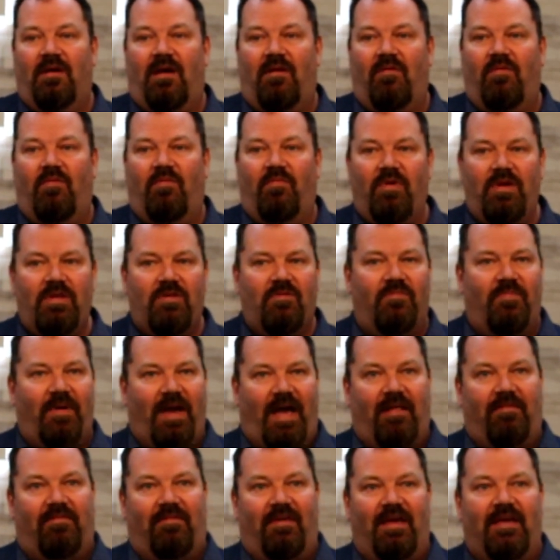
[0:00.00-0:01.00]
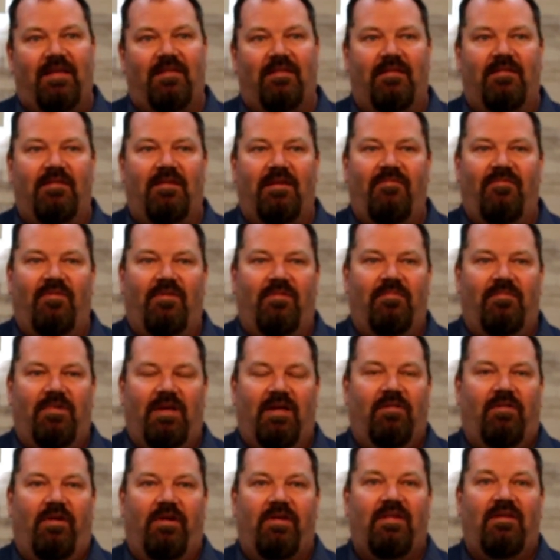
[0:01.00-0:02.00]
And when we do bad things, it's even
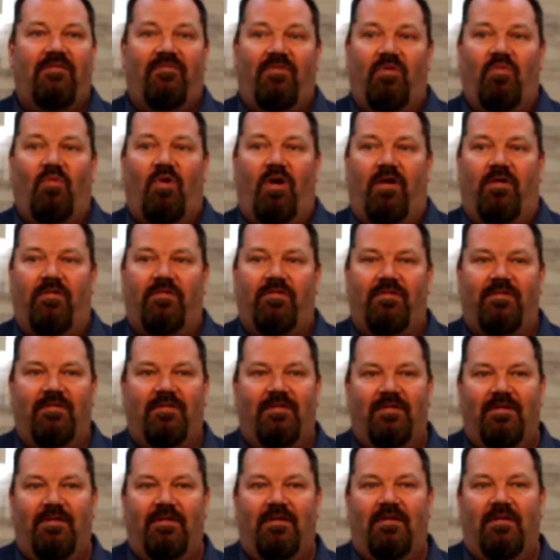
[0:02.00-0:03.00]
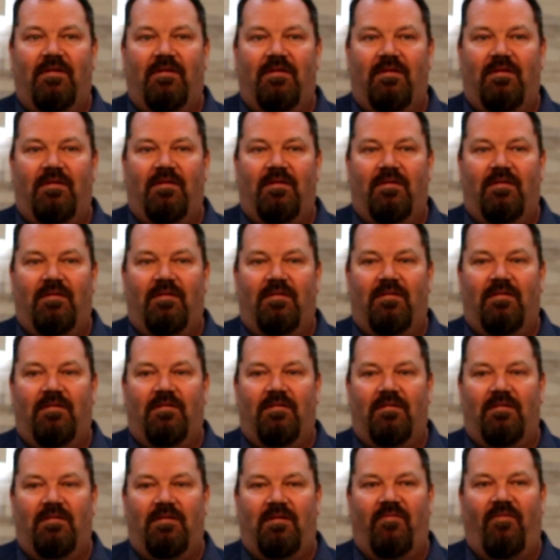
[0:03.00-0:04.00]
it looks even worse.
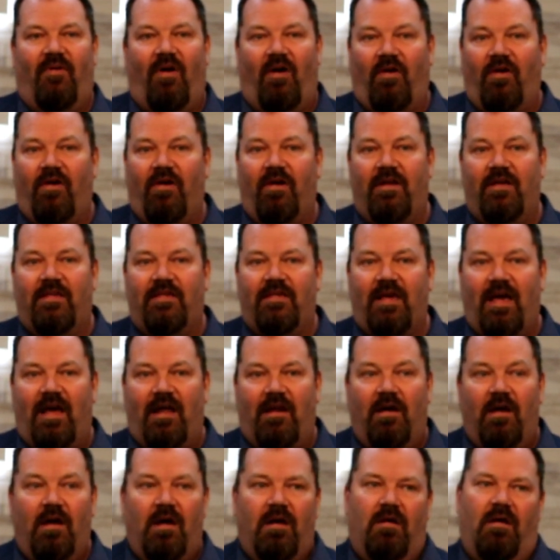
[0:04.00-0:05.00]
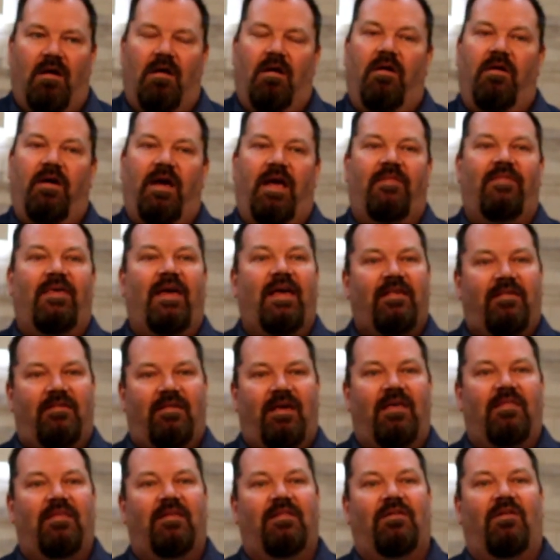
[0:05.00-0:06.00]
You've all heard it said, oh, and they
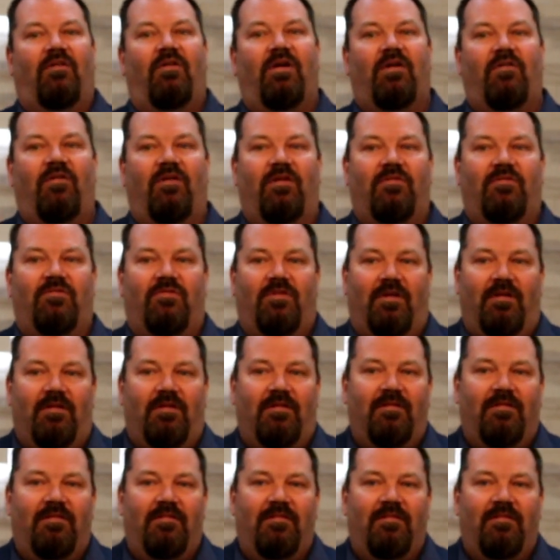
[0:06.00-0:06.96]
say that they're a Christian.